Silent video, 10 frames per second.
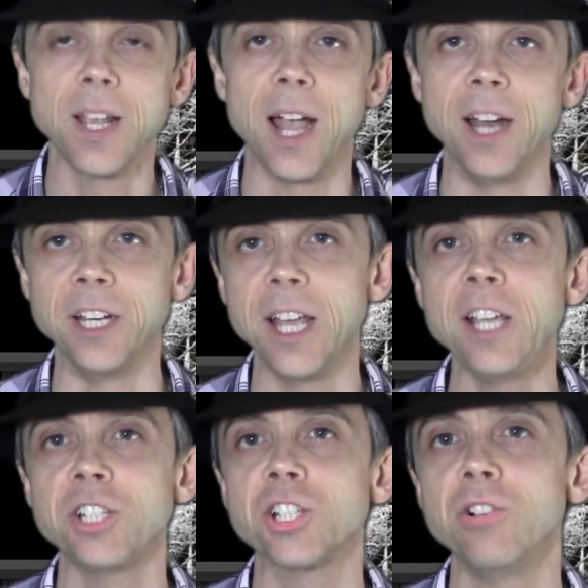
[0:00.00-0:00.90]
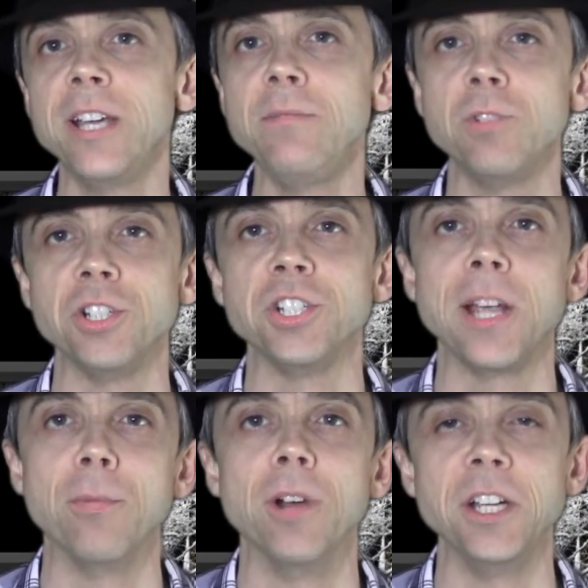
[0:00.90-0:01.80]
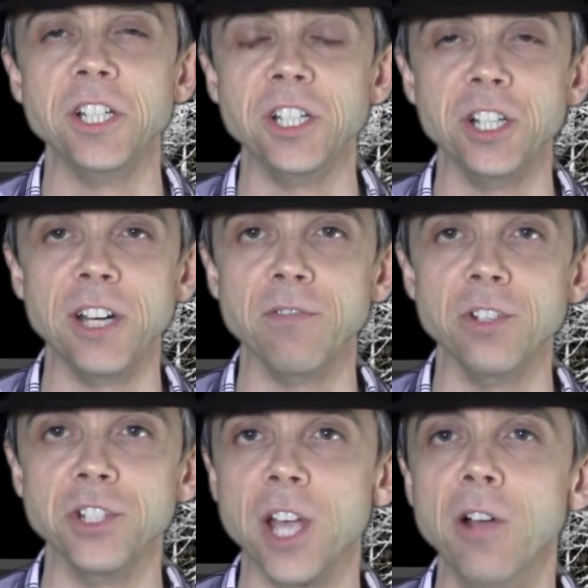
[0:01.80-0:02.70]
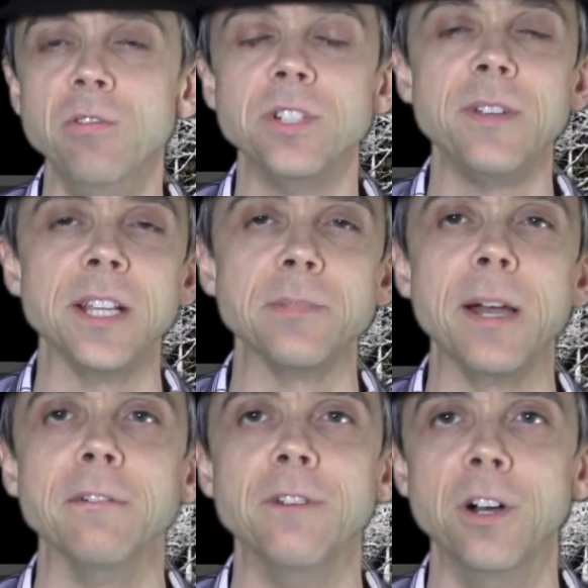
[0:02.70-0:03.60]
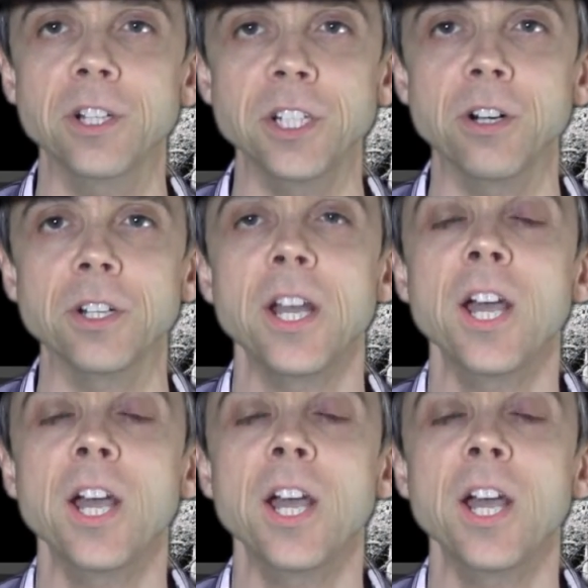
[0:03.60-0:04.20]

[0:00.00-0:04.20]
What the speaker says: And in each screen, which is separated into different zones, I think there's about 30 odd,